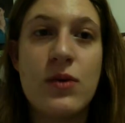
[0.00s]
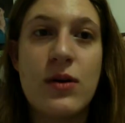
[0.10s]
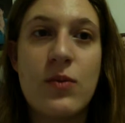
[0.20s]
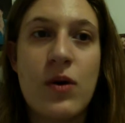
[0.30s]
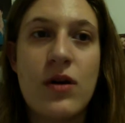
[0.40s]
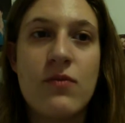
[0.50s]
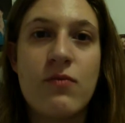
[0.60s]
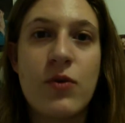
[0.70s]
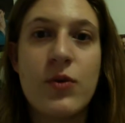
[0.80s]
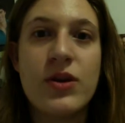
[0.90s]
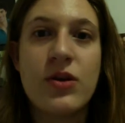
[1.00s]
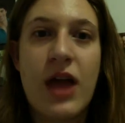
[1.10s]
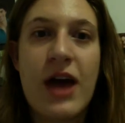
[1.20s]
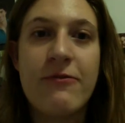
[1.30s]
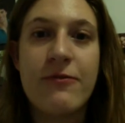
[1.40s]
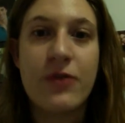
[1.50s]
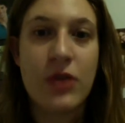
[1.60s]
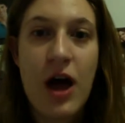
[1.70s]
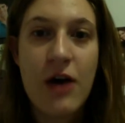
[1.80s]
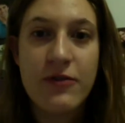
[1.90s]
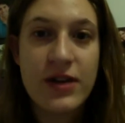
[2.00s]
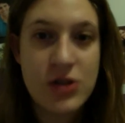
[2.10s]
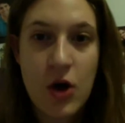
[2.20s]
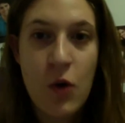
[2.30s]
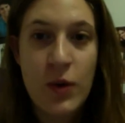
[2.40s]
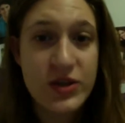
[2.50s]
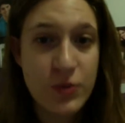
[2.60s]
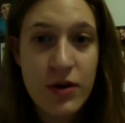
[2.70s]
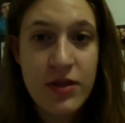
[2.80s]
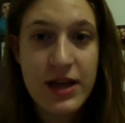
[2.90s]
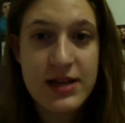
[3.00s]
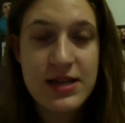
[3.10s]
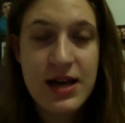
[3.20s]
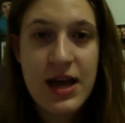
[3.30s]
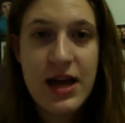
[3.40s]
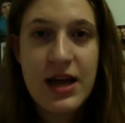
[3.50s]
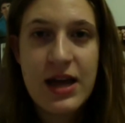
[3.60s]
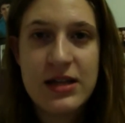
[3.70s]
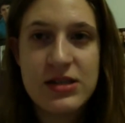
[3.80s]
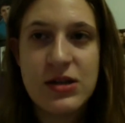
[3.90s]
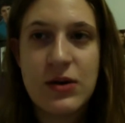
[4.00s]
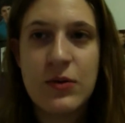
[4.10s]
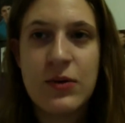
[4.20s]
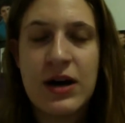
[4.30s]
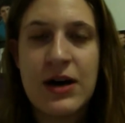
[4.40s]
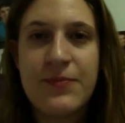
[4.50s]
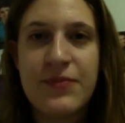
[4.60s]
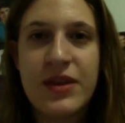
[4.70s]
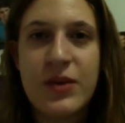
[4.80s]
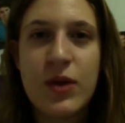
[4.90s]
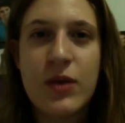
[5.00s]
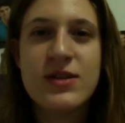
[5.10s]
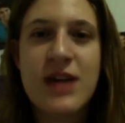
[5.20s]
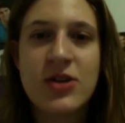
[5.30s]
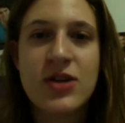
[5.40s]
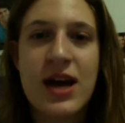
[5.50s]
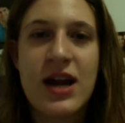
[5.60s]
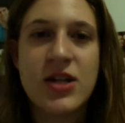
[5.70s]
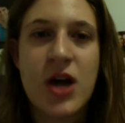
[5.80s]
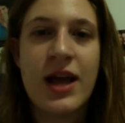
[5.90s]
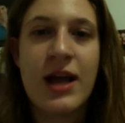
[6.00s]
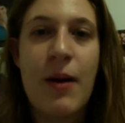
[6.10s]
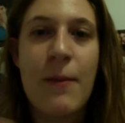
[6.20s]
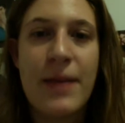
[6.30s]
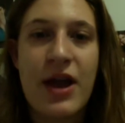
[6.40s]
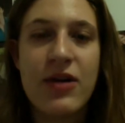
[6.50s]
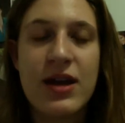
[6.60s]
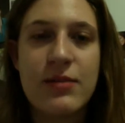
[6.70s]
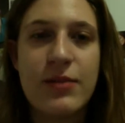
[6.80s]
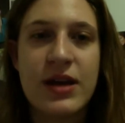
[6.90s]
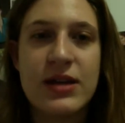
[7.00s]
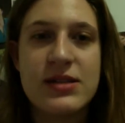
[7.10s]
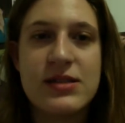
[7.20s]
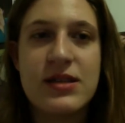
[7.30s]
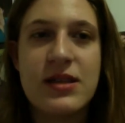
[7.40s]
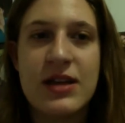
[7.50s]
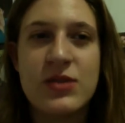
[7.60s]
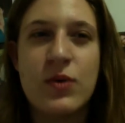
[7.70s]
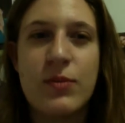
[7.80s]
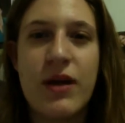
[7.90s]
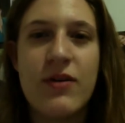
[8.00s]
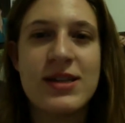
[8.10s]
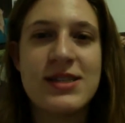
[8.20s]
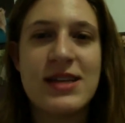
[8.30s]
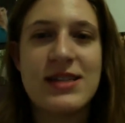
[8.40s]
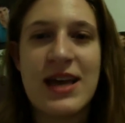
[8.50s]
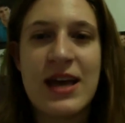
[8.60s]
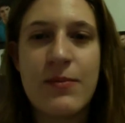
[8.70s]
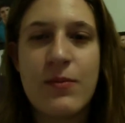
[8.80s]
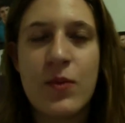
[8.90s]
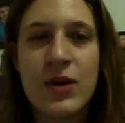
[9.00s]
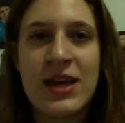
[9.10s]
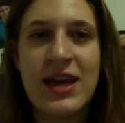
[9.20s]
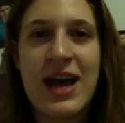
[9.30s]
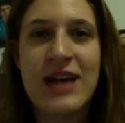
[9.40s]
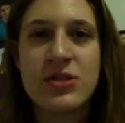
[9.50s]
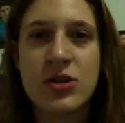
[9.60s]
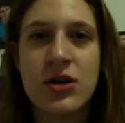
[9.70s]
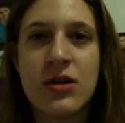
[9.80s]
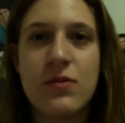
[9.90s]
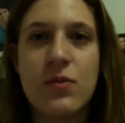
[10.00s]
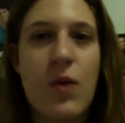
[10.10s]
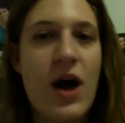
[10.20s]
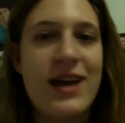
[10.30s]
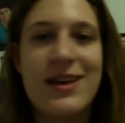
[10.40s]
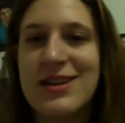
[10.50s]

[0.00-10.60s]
want to ruin your life for love, it's always worth it. And so Will was actually kind of talking about Marion because that's what Marion said to him when he asked her why